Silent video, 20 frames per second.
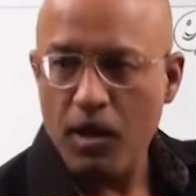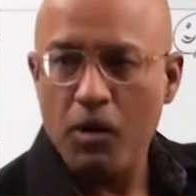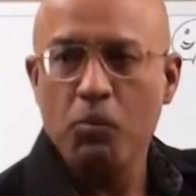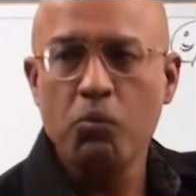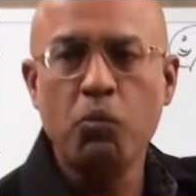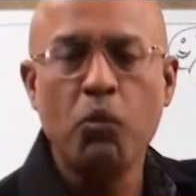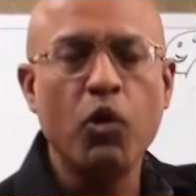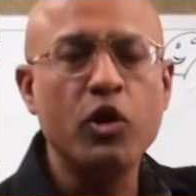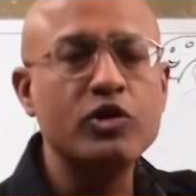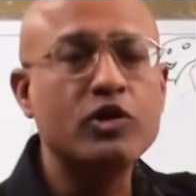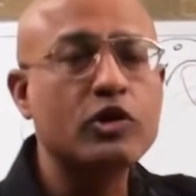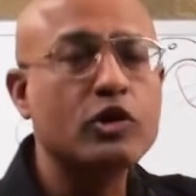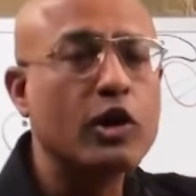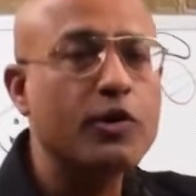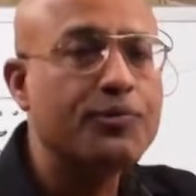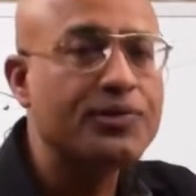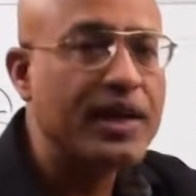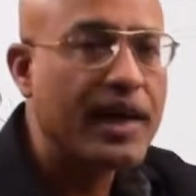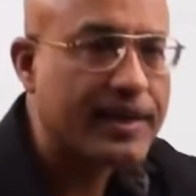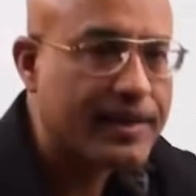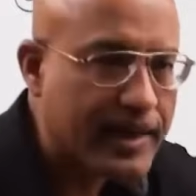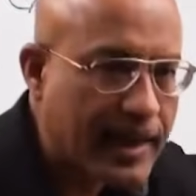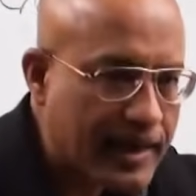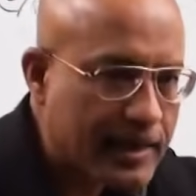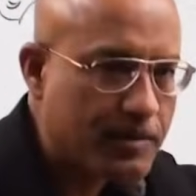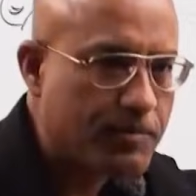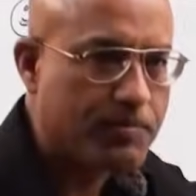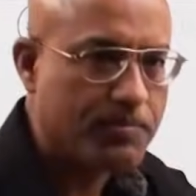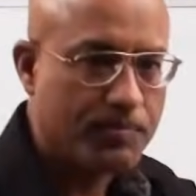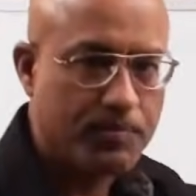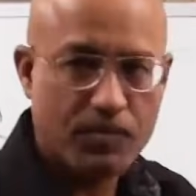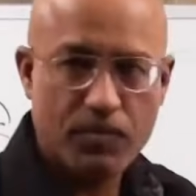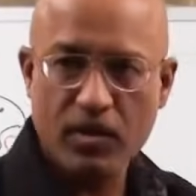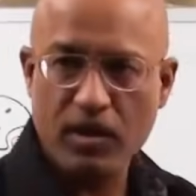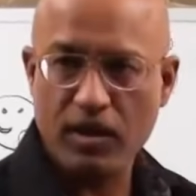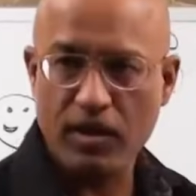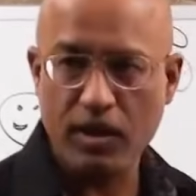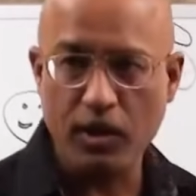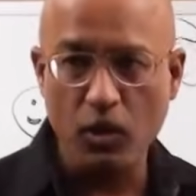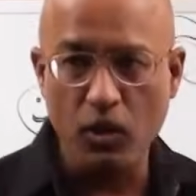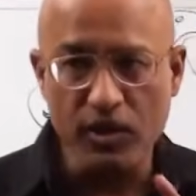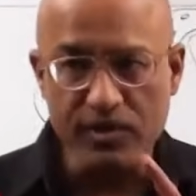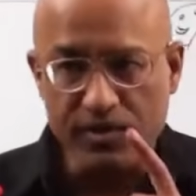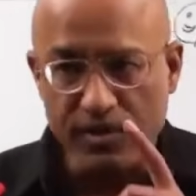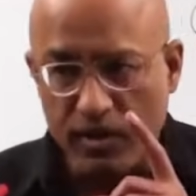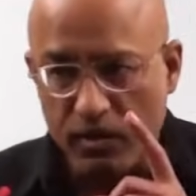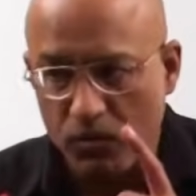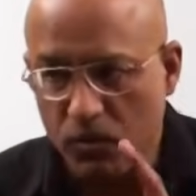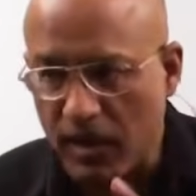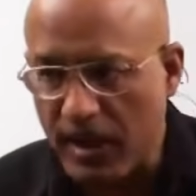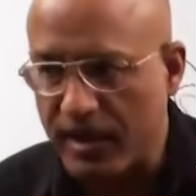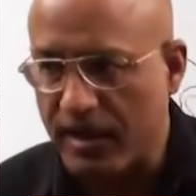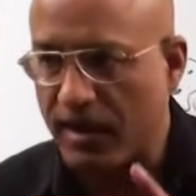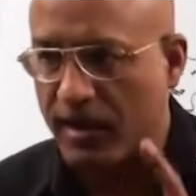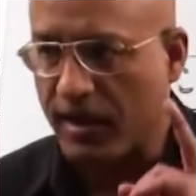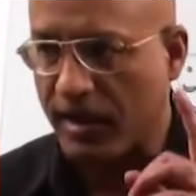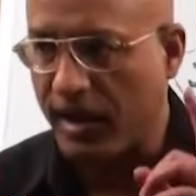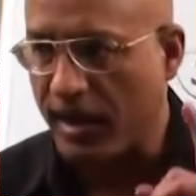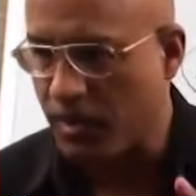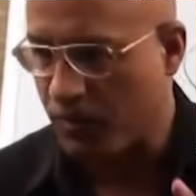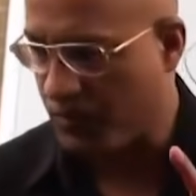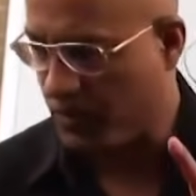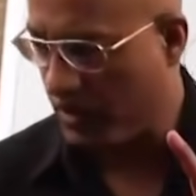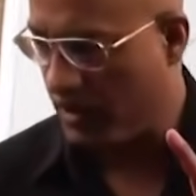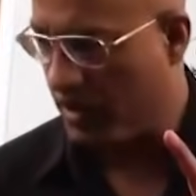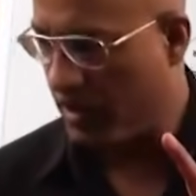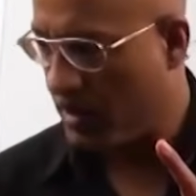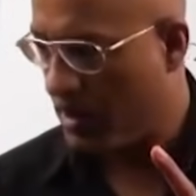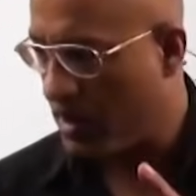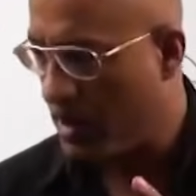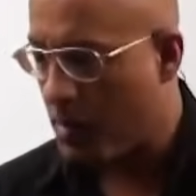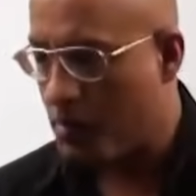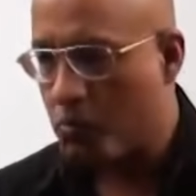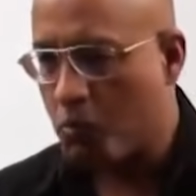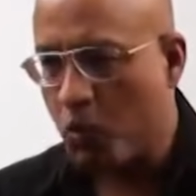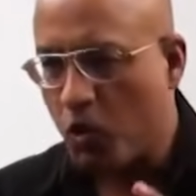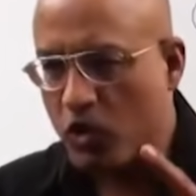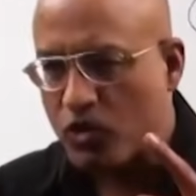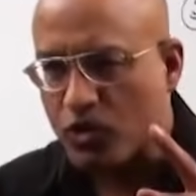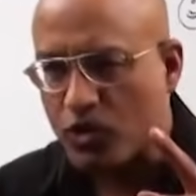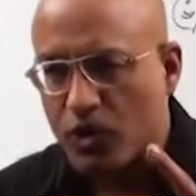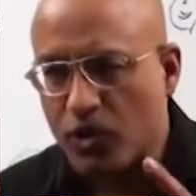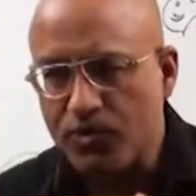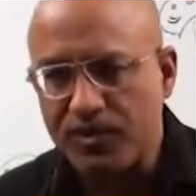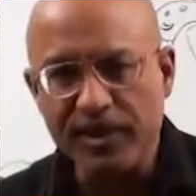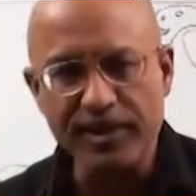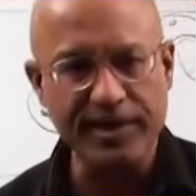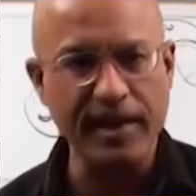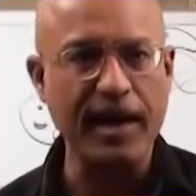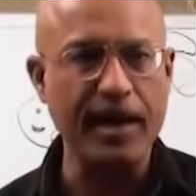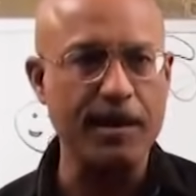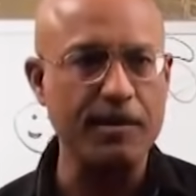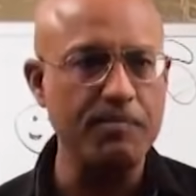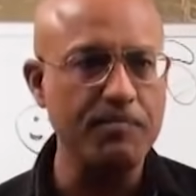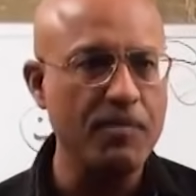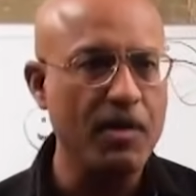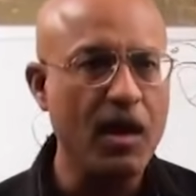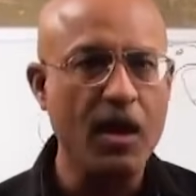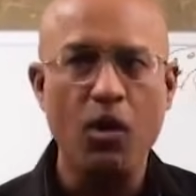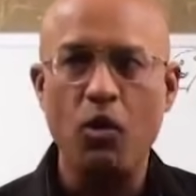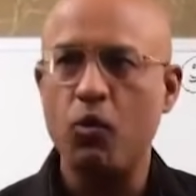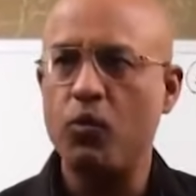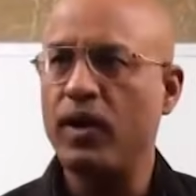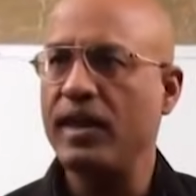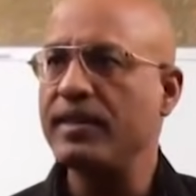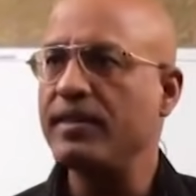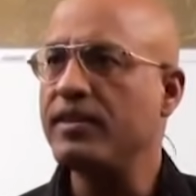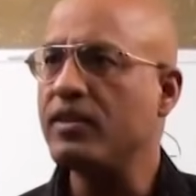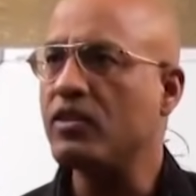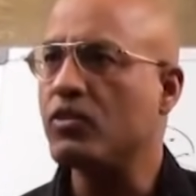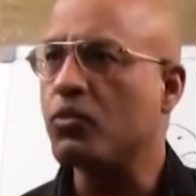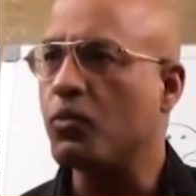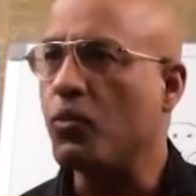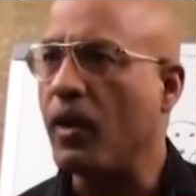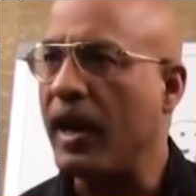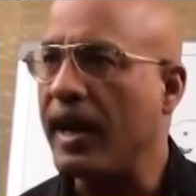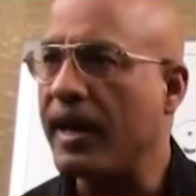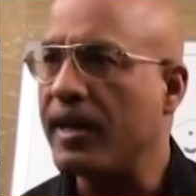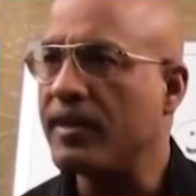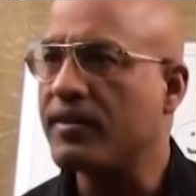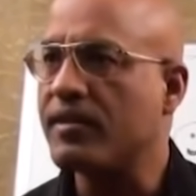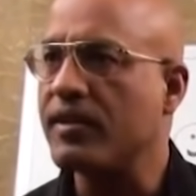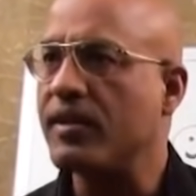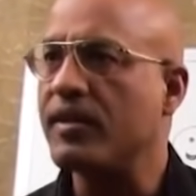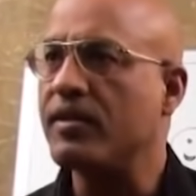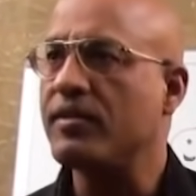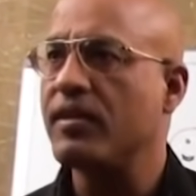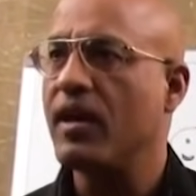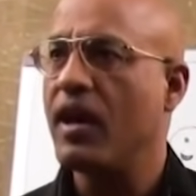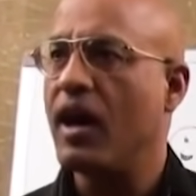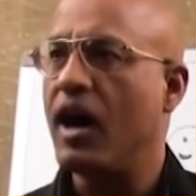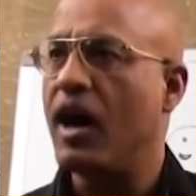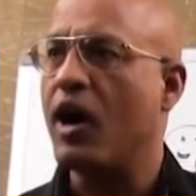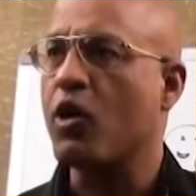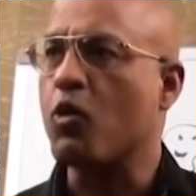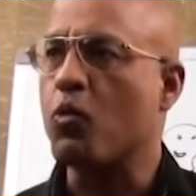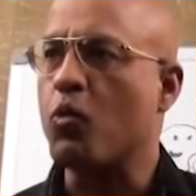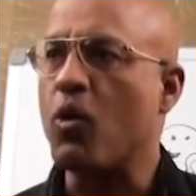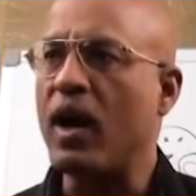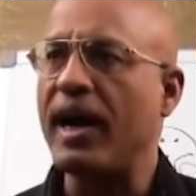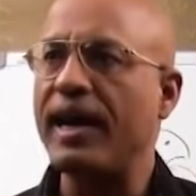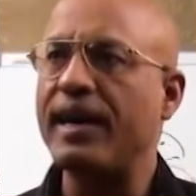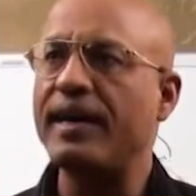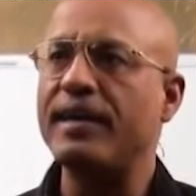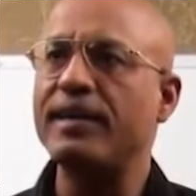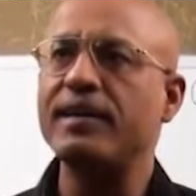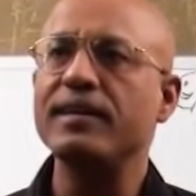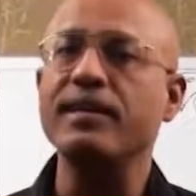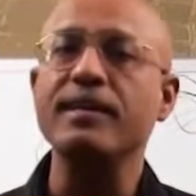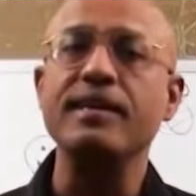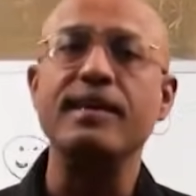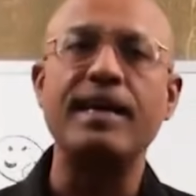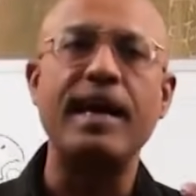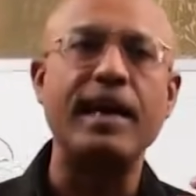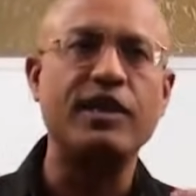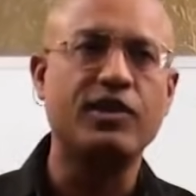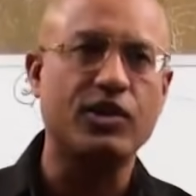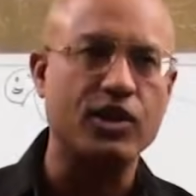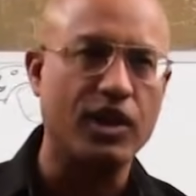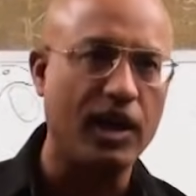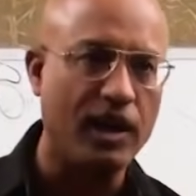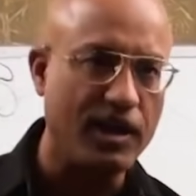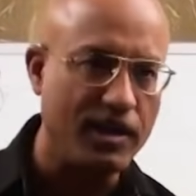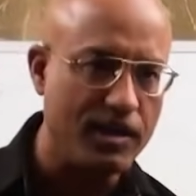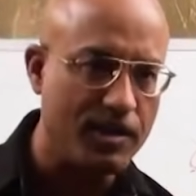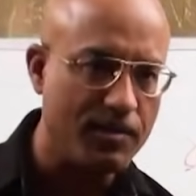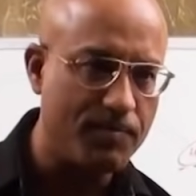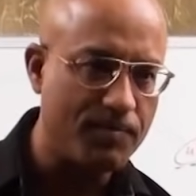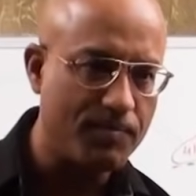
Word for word: most of the time, now listen very carefully, most of the time when this virus is acquired naturally,